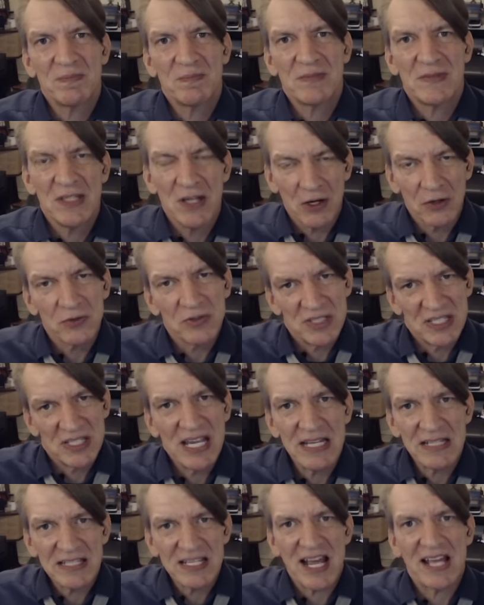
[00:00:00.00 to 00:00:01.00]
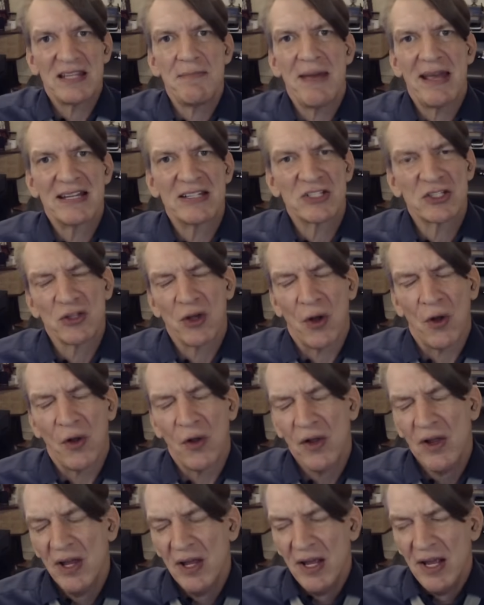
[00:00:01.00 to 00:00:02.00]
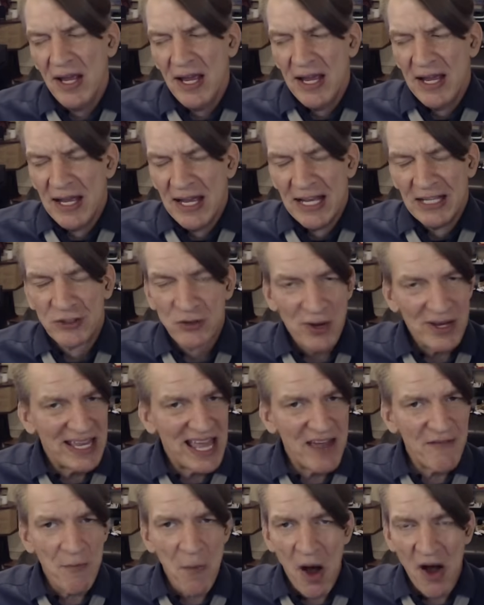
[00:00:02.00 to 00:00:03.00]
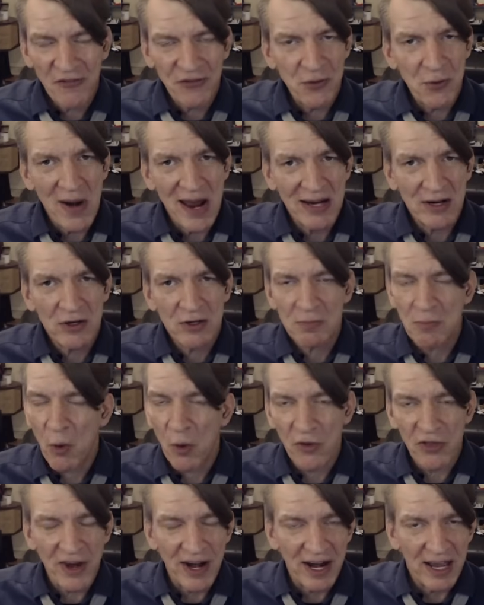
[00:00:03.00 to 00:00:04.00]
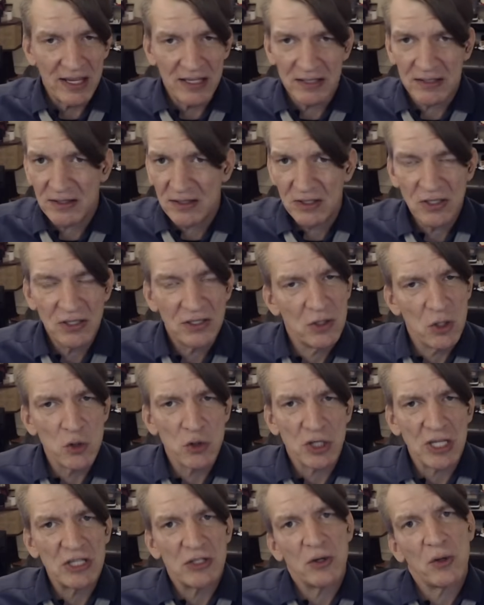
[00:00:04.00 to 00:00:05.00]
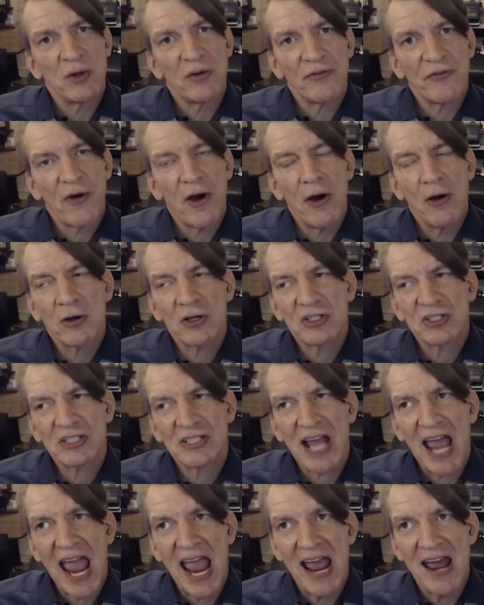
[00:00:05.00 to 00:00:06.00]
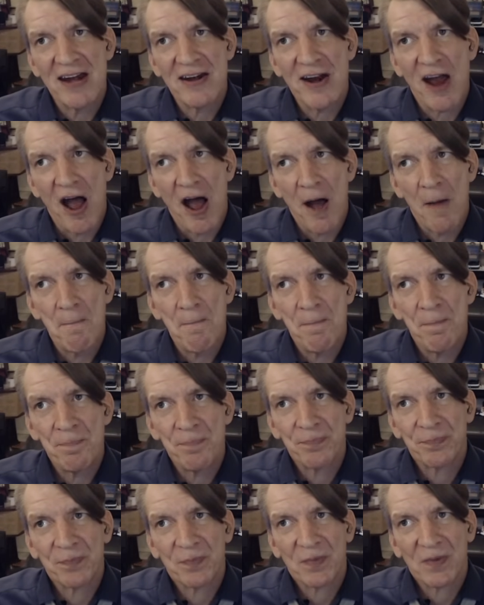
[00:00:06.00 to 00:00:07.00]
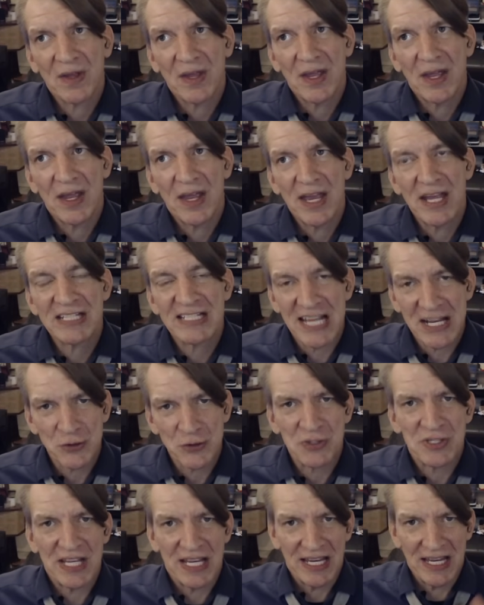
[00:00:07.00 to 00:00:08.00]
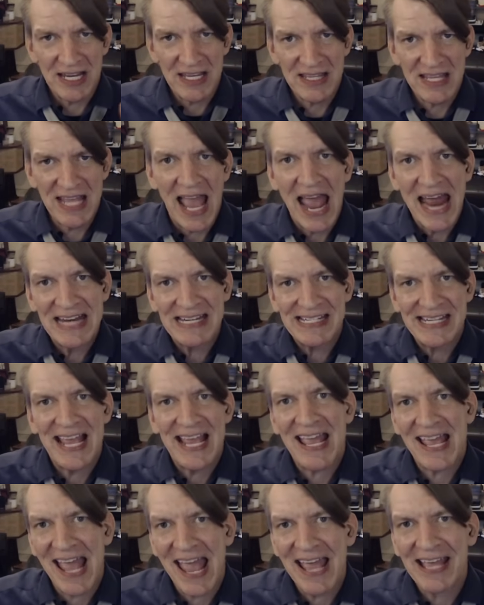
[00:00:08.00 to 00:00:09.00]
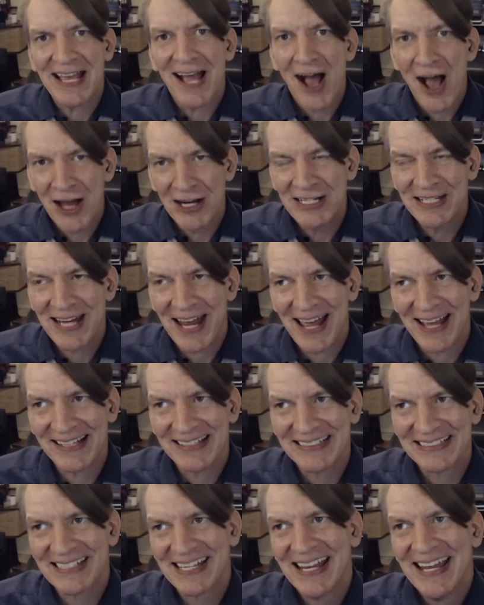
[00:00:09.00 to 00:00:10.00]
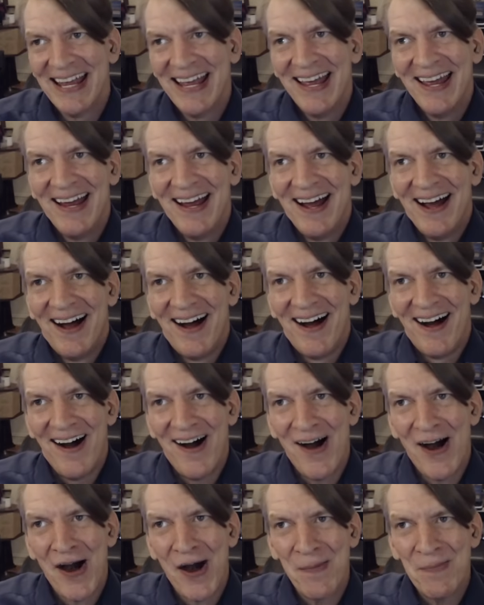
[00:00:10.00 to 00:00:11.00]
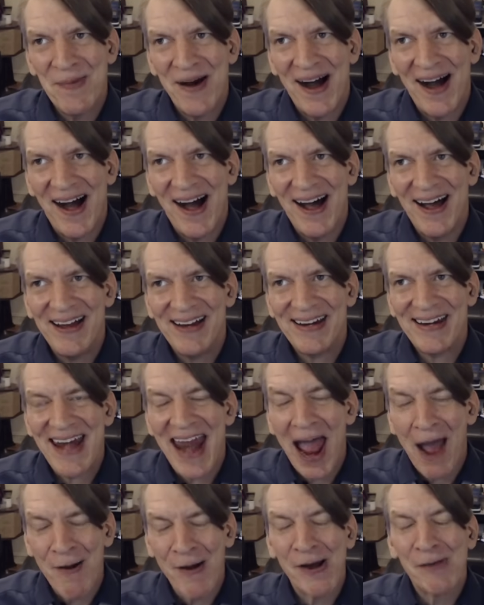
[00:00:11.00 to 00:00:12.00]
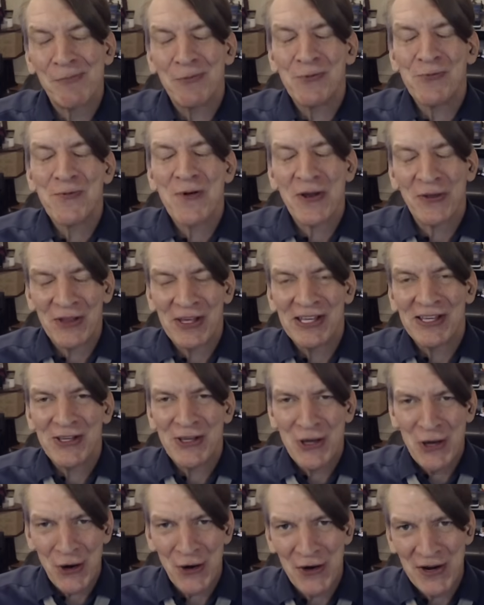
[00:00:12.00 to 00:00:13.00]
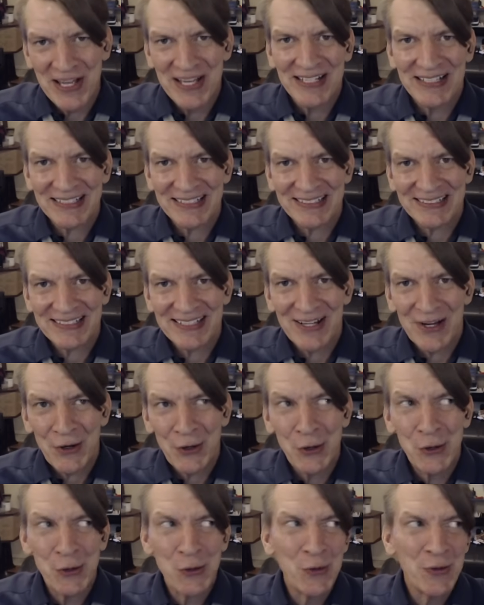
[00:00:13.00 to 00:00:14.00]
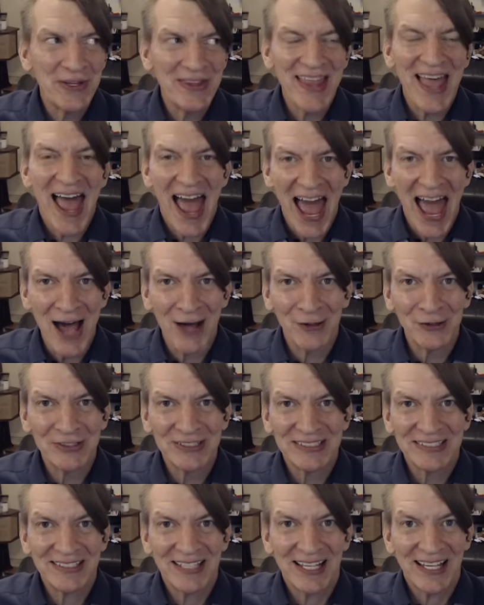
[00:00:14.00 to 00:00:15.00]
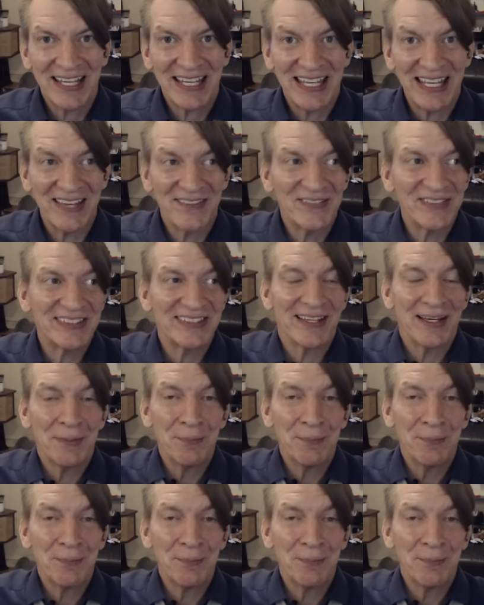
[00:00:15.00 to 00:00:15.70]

you know, see inside the man's soul. So I gave him off the record more than I usually do to folks, and um, it's interesting in the NDAA context. Um, now I'm really curious who in the house gives a